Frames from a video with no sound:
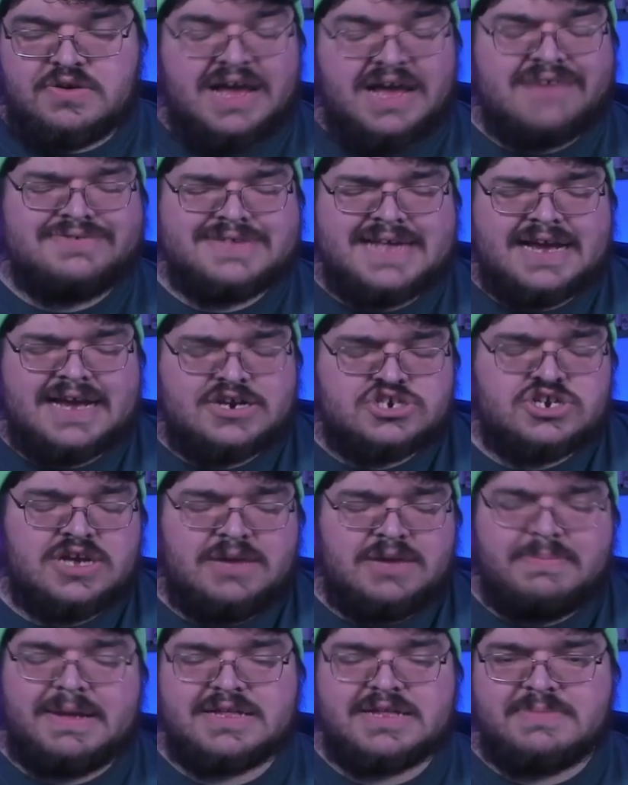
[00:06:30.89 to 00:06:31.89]
I was actually
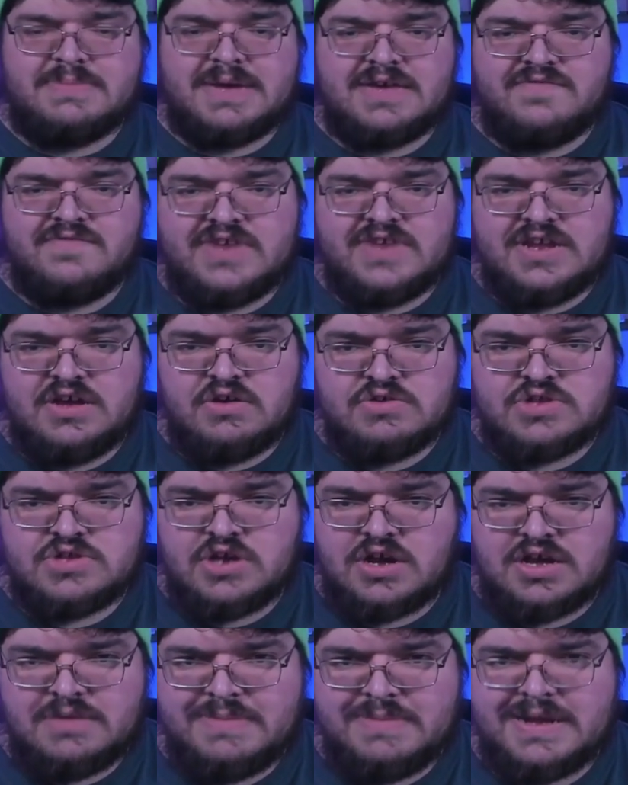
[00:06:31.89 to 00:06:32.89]
about to make a video
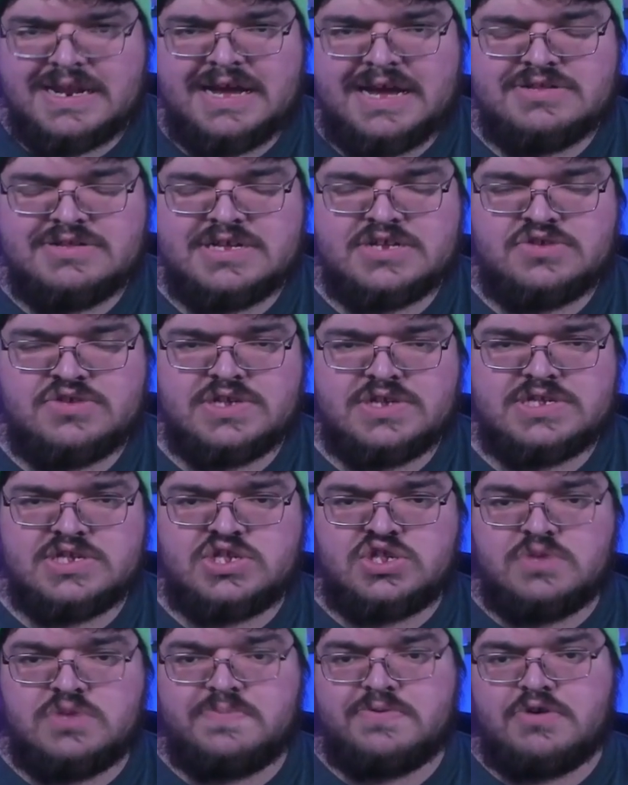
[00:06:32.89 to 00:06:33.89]
talking about how Digtoys is
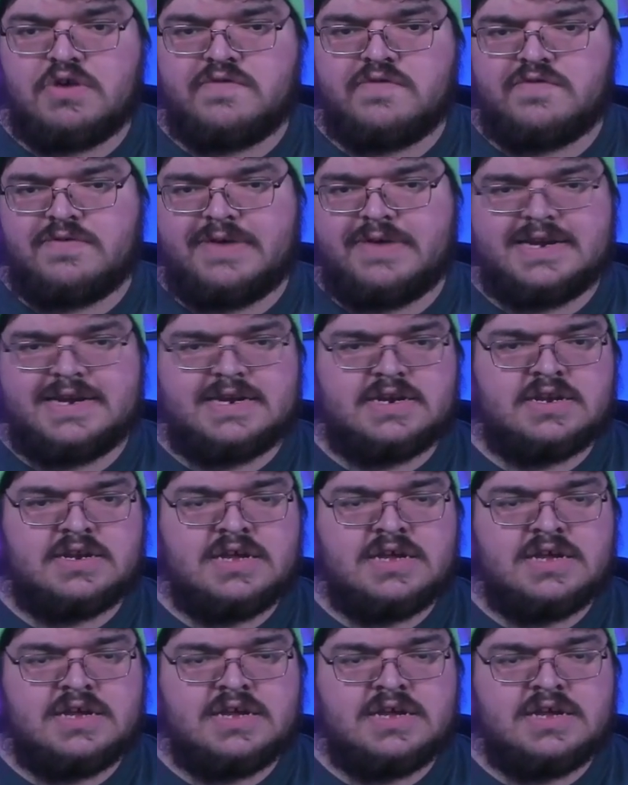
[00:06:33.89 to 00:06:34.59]
super overrated,